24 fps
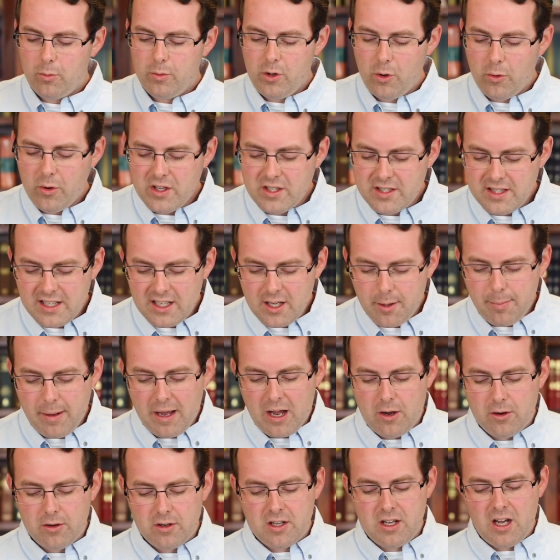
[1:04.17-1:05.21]
we always think
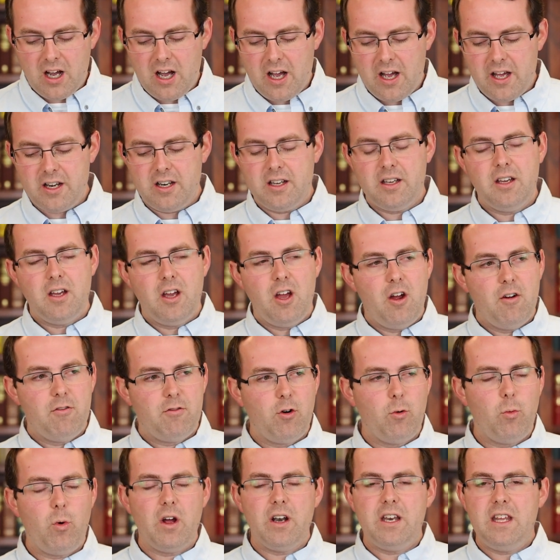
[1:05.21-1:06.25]
about God
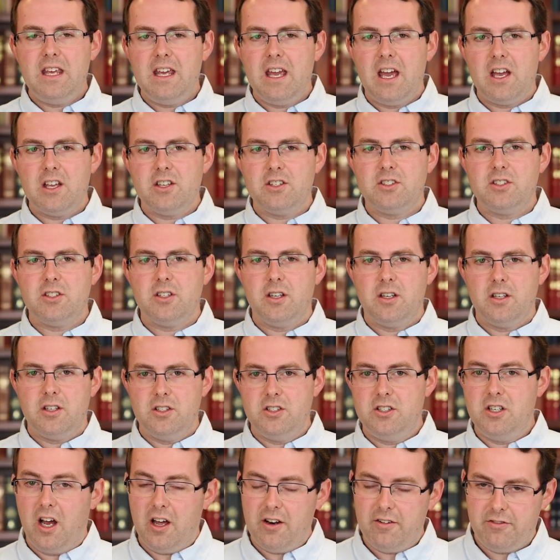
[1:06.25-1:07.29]
for what He has
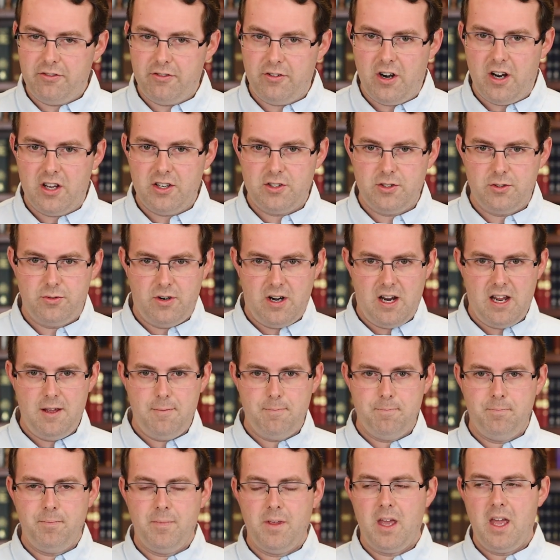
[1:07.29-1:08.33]
done for us, right?
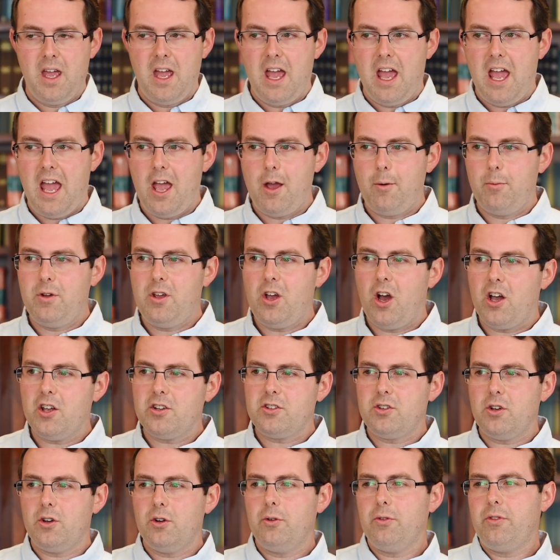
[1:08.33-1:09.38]
And we
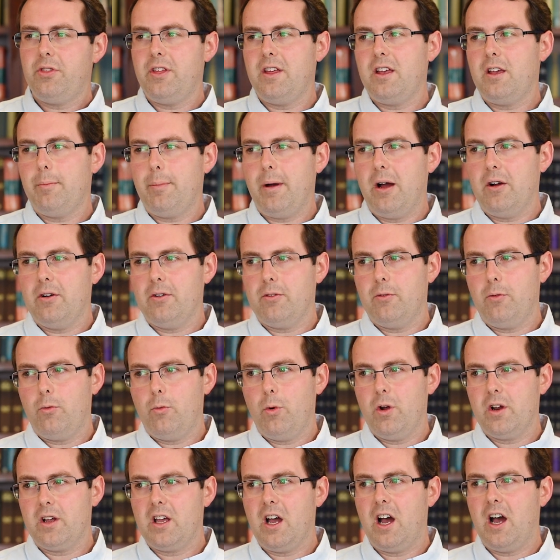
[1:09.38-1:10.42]
also think about
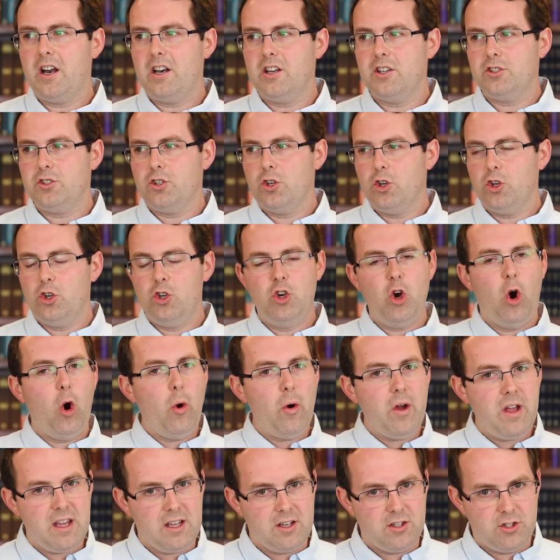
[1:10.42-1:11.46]
what God is
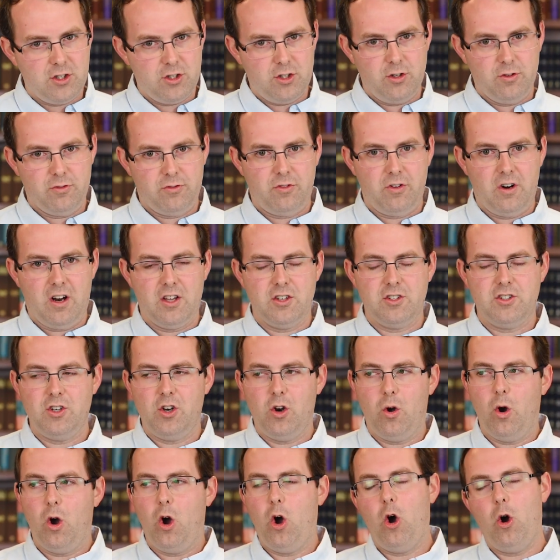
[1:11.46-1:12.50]
going to do for us.
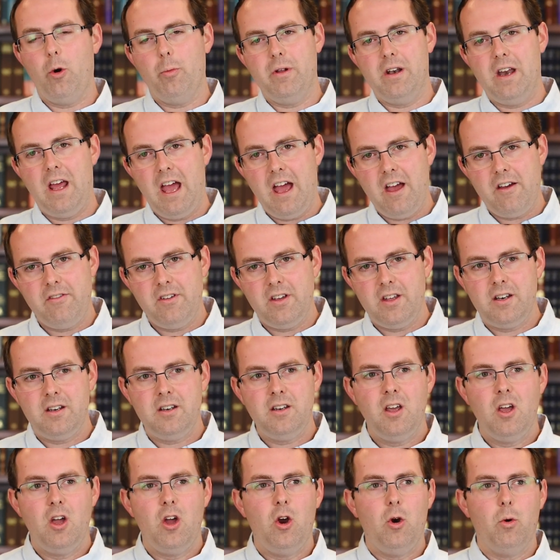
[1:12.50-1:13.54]
A home in
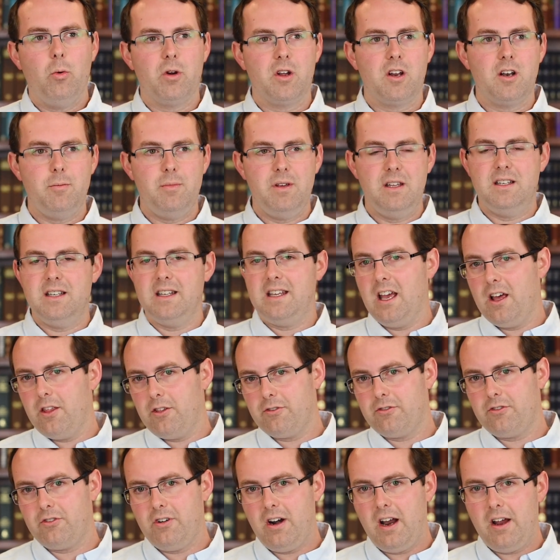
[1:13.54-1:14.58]
heaven, we're going to be together
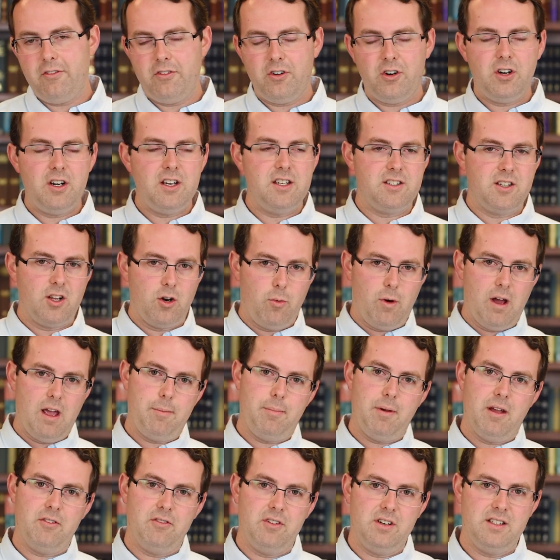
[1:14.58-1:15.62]
forever, He's going to
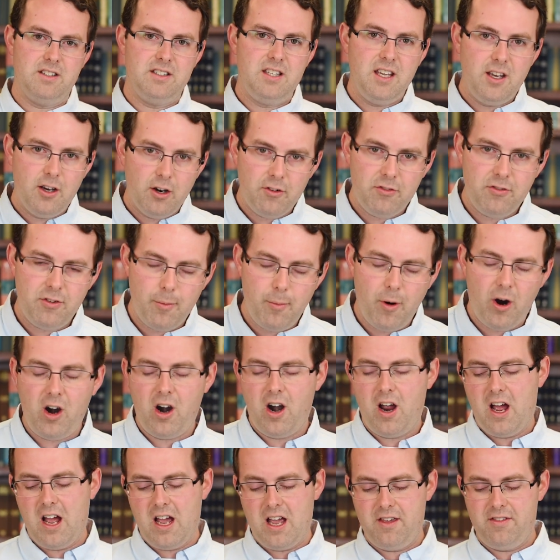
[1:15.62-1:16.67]
wipe every tear from our
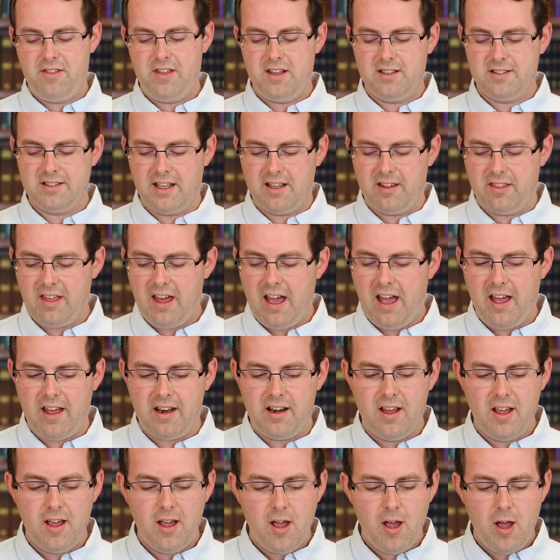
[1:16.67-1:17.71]
eye, things like
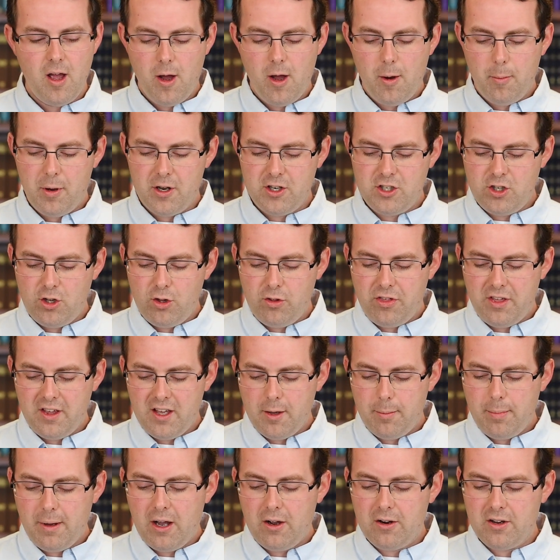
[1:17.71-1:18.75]
that. But do you think
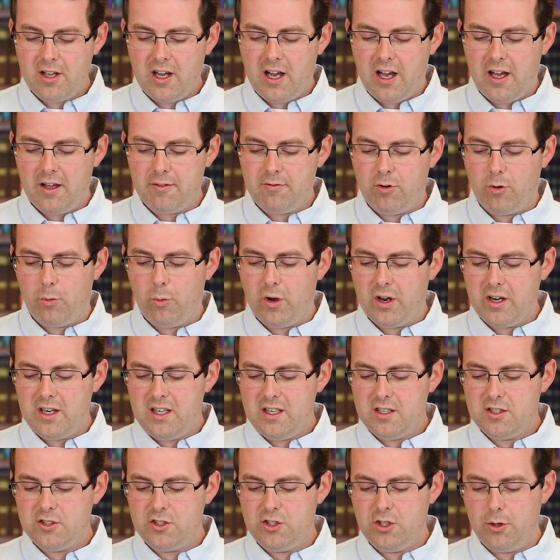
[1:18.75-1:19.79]
about God for what
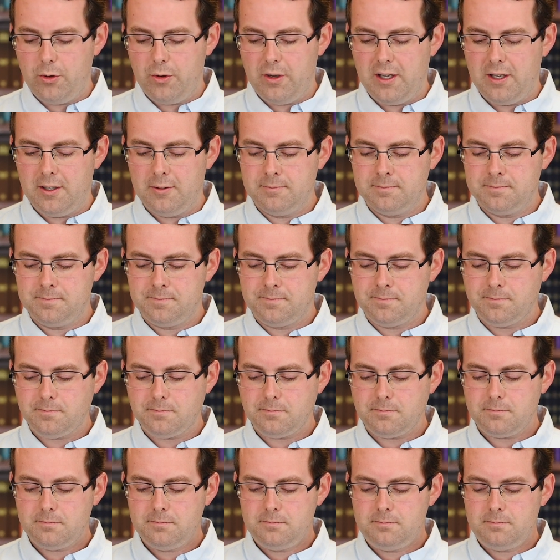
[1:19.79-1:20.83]
He is doing
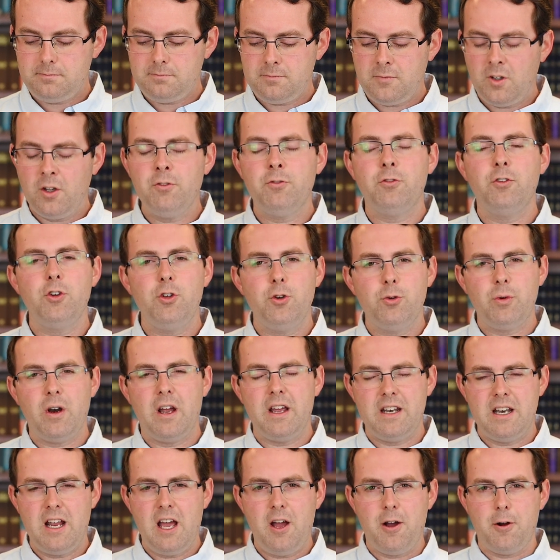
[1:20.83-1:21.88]
for you
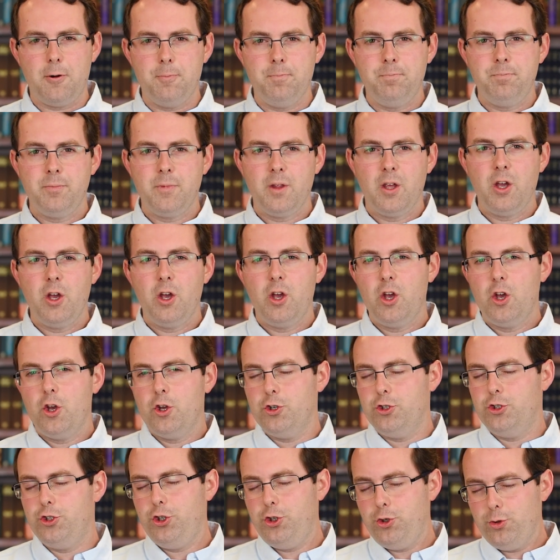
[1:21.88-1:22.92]
right now?
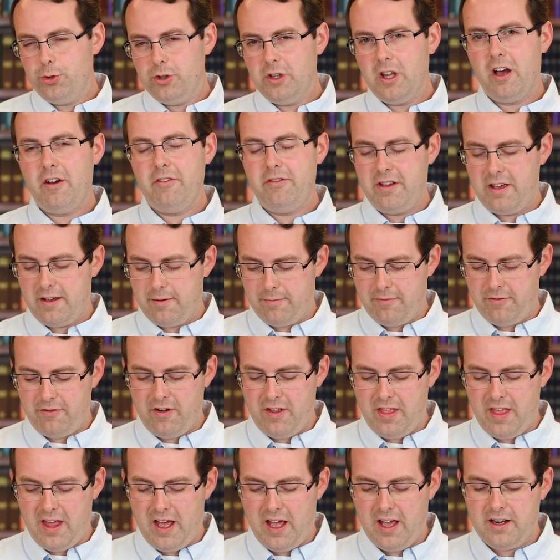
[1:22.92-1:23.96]
Do you love Him
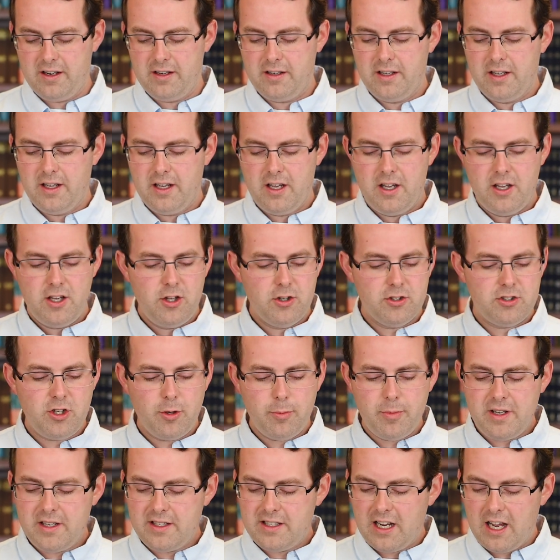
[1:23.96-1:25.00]
for that? So
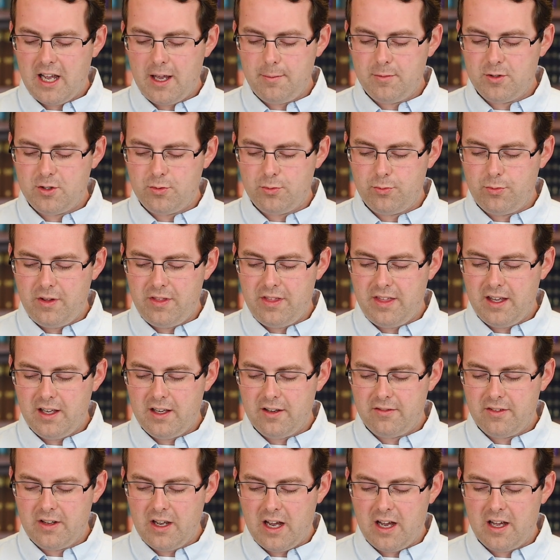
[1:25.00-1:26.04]
many times we think
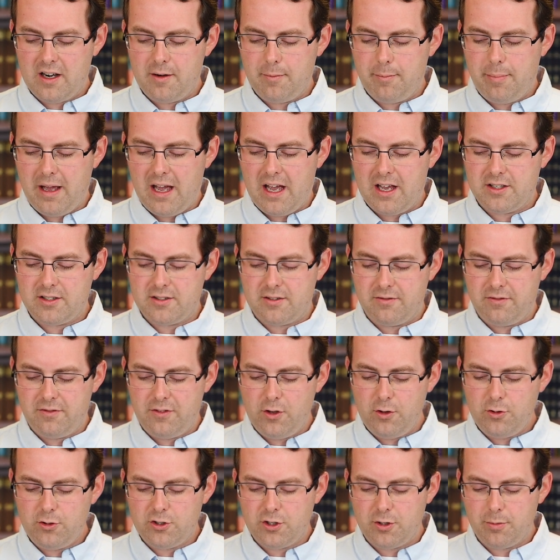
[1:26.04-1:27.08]
of God in past and
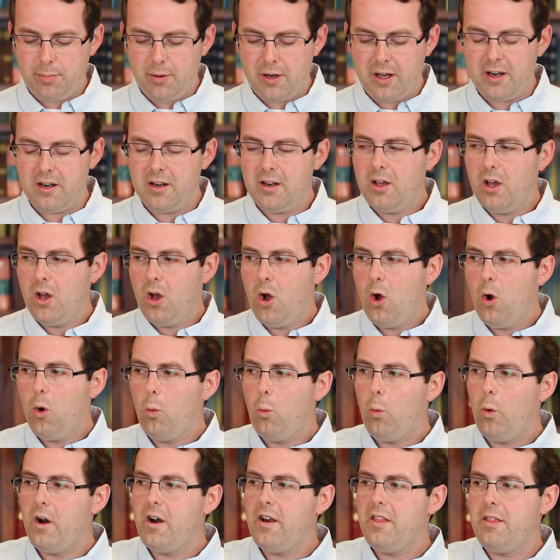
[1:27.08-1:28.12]
future, but
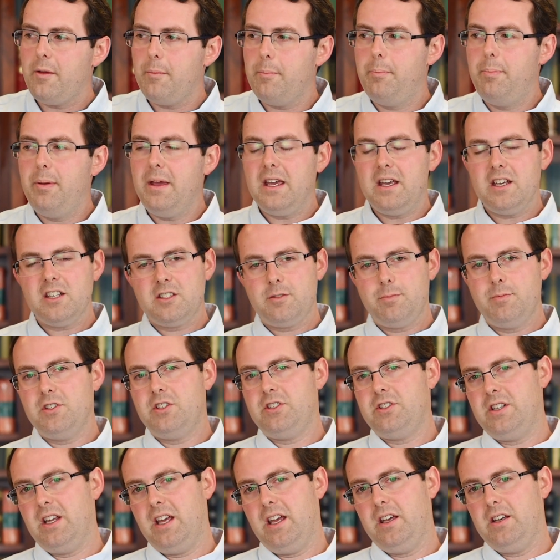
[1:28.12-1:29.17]
one of the biggest
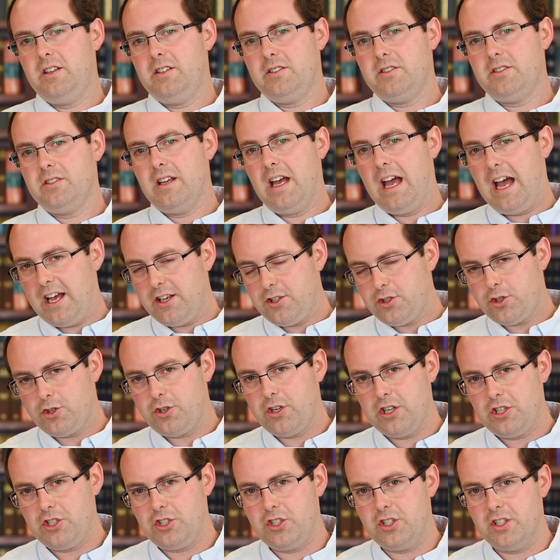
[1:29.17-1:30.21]
mistakes as
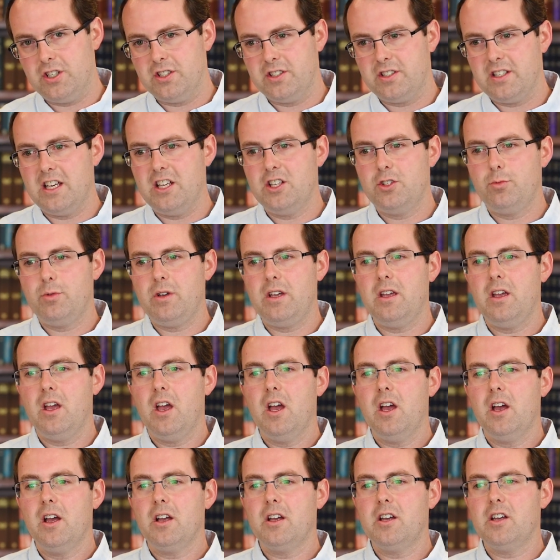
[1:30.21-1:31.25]
Christians is we
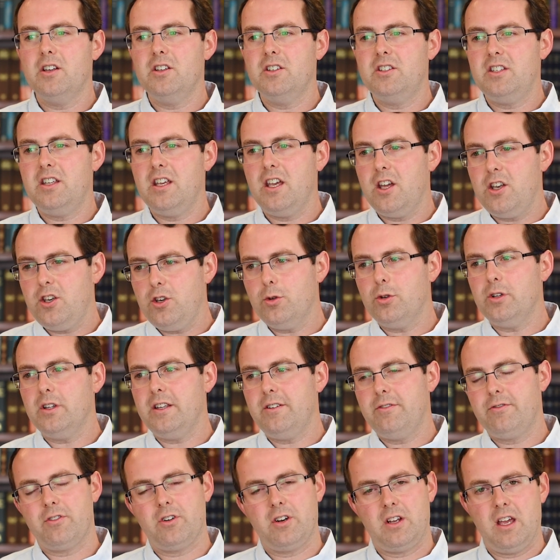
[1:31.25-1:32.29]
continually
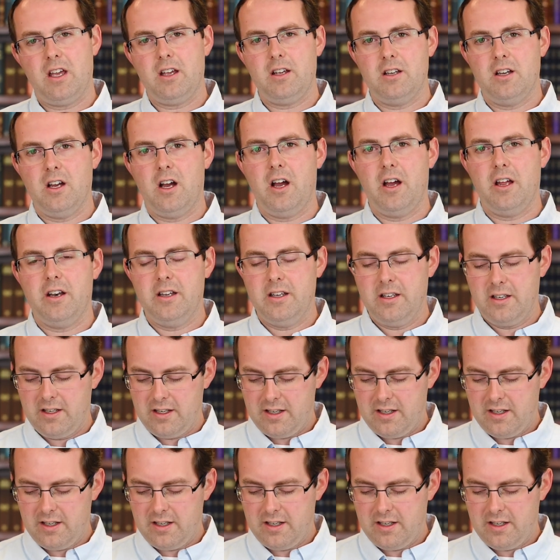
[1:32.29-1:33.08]
forget God